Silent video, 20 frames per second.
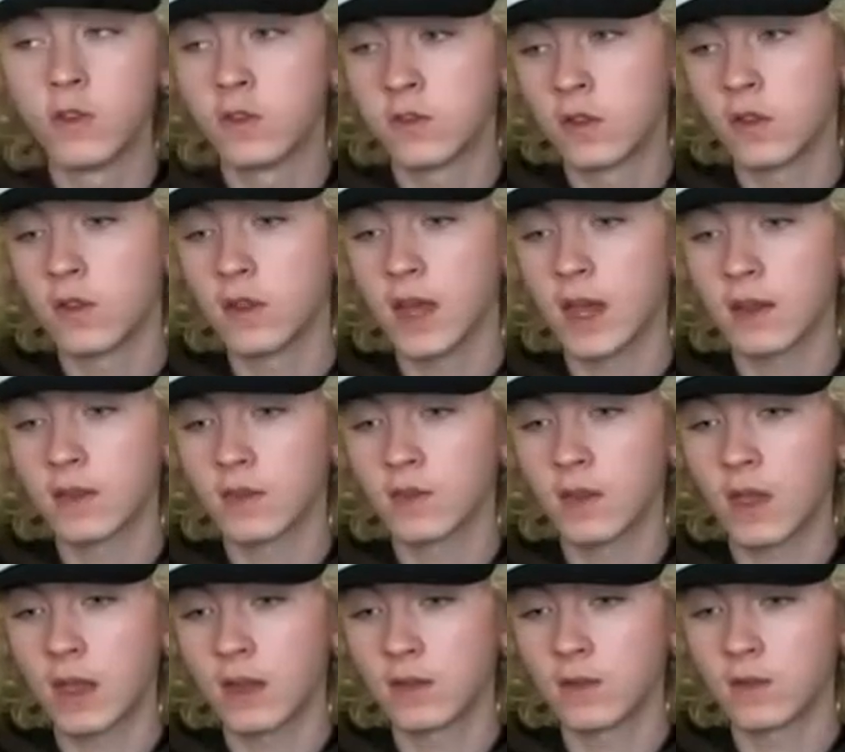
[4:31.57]
to the
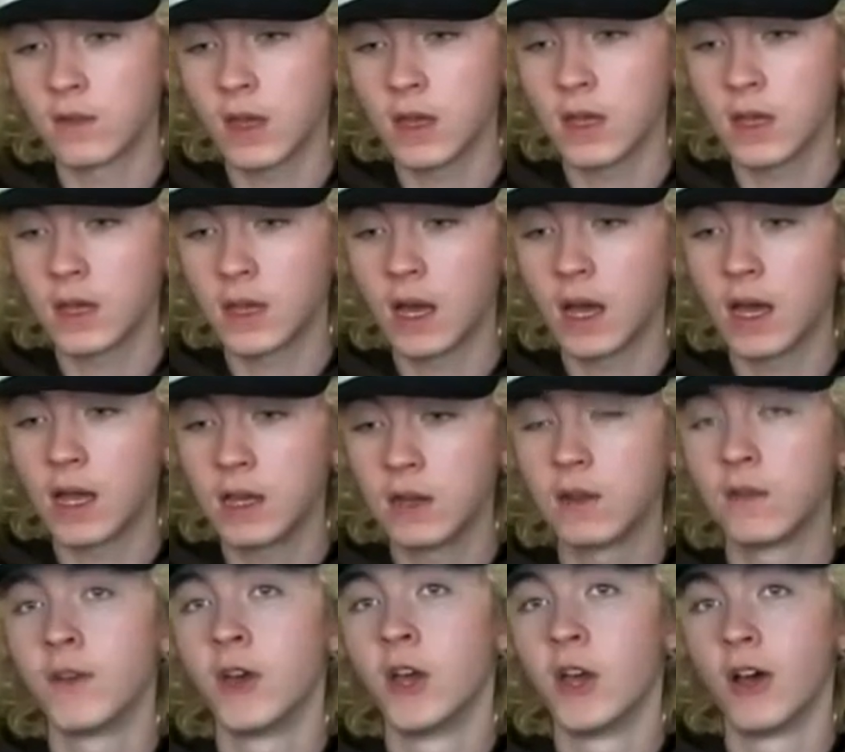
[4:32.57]
extent that you're kind
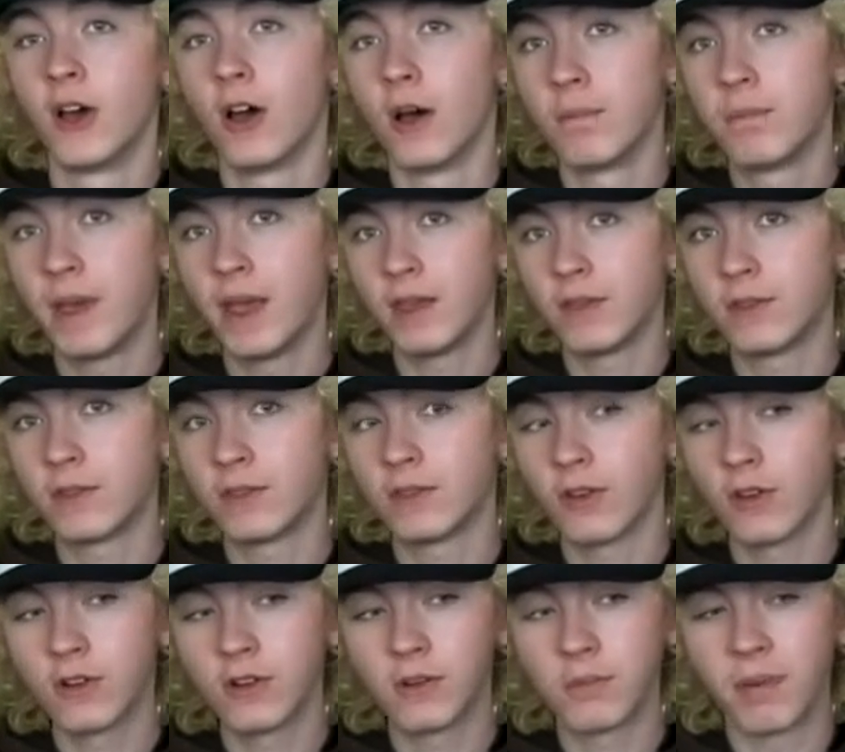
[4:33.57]
of a bit
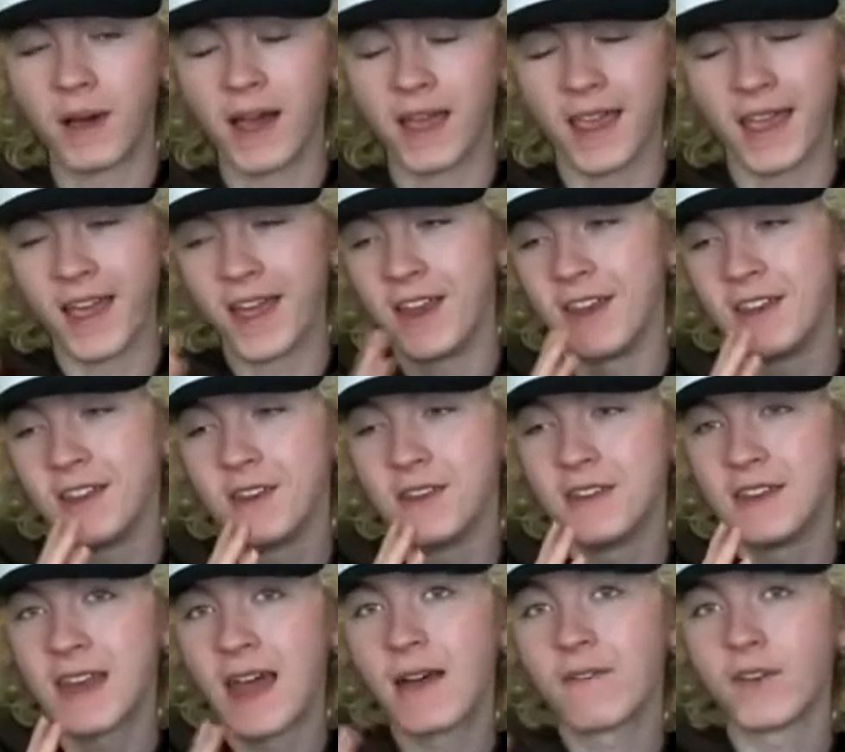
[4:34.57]
stunned by it and you
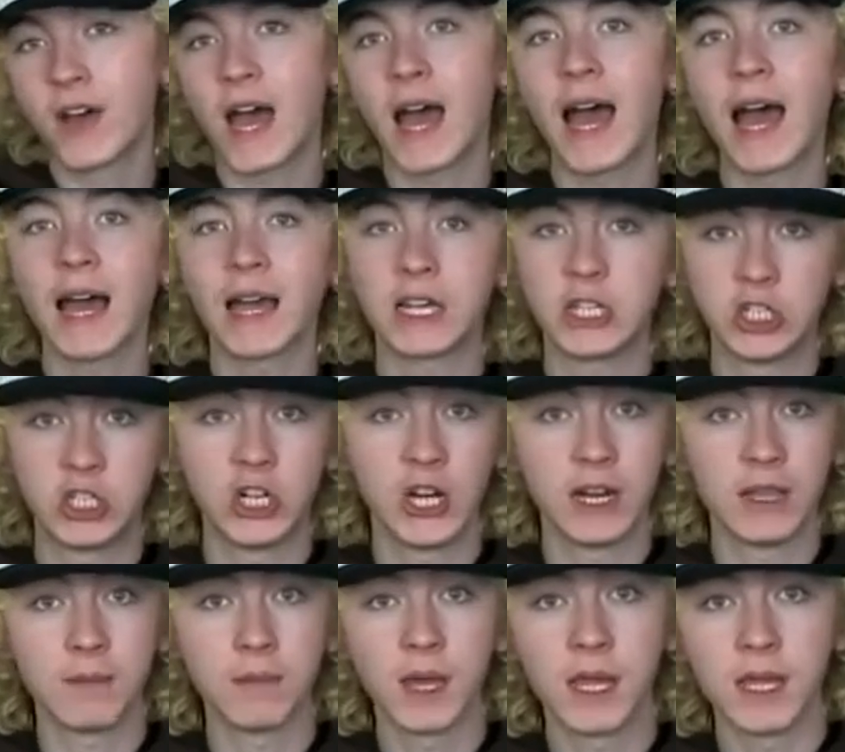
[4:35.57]
never
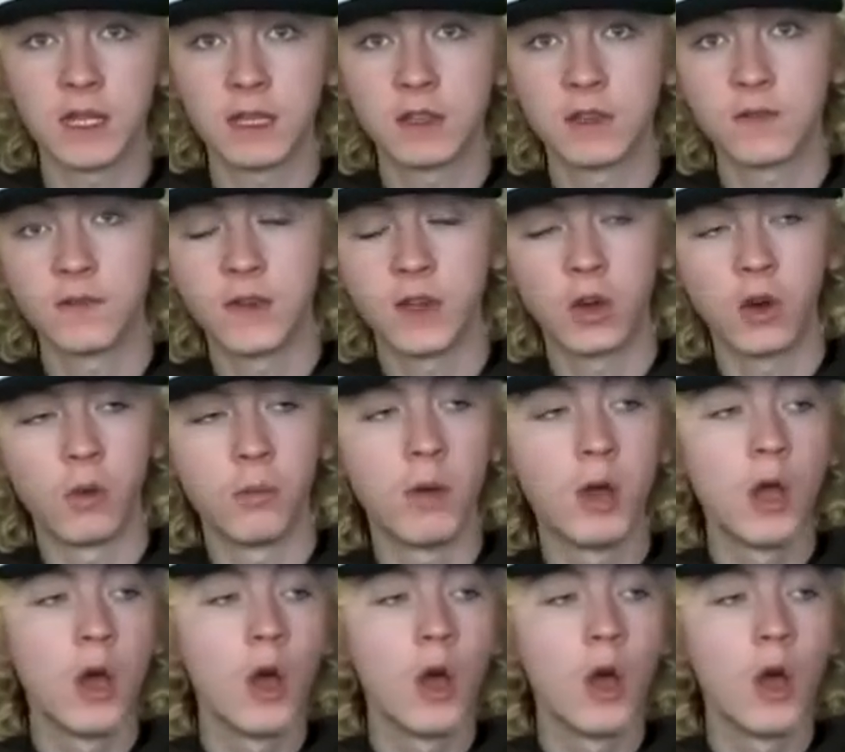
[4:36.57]
actually make the film.